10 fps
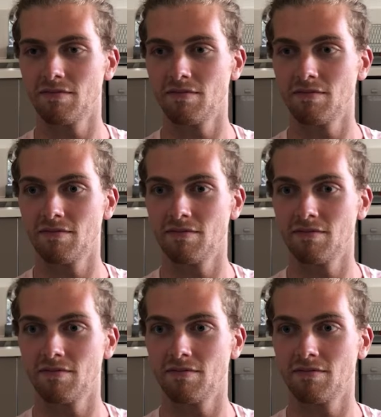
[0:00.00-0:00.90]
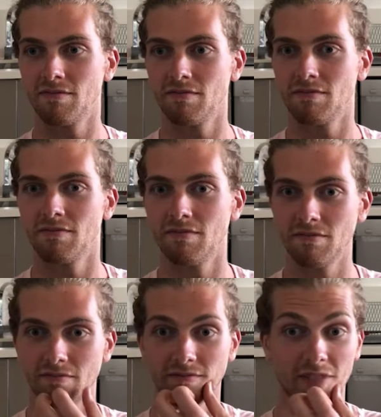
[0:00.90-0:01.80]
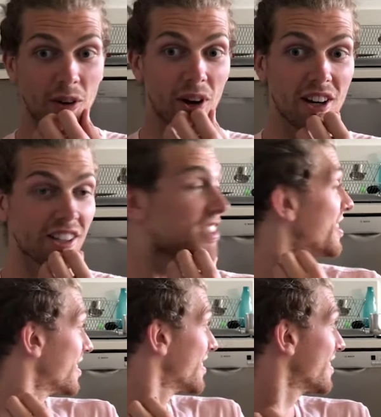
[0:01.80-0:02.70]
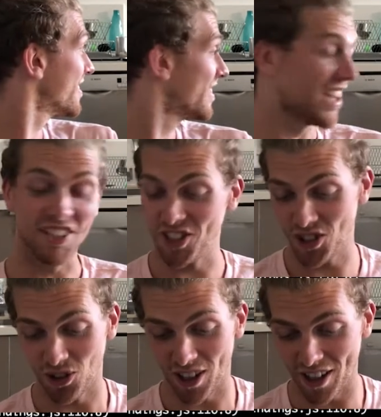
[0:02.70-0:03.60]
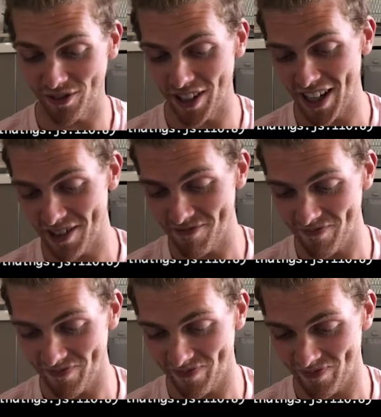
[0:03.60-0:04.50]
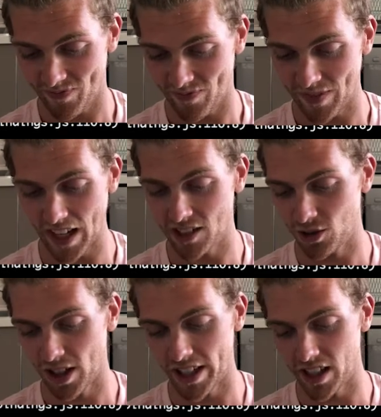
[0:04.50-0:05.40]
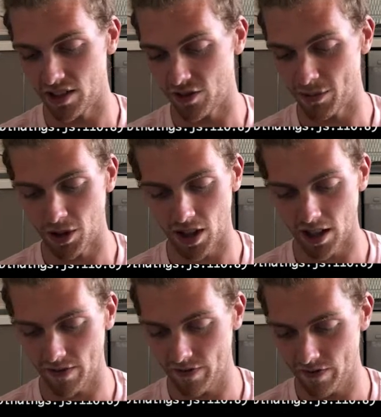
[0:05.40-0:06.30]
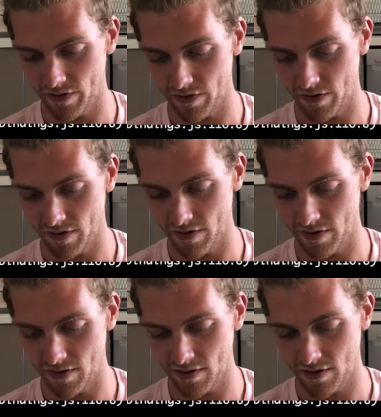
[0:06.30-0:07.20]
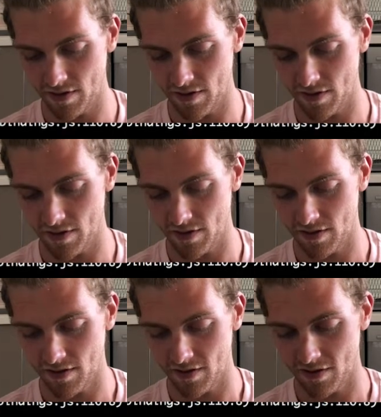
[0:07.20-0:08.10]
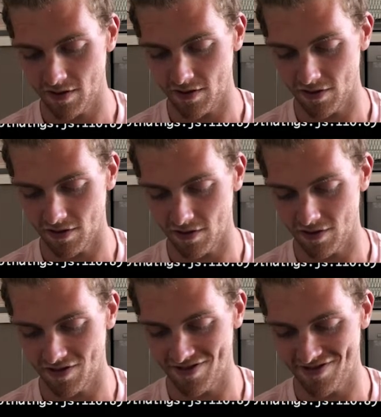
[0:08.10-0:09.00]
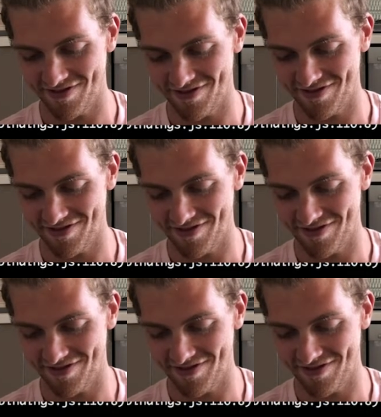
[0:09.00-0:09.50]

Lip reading: Is that all you needed from me? It works. It's a short enough name. That is all I needed from you, yeah. Do I have a long-term documentary now? I have to buy it.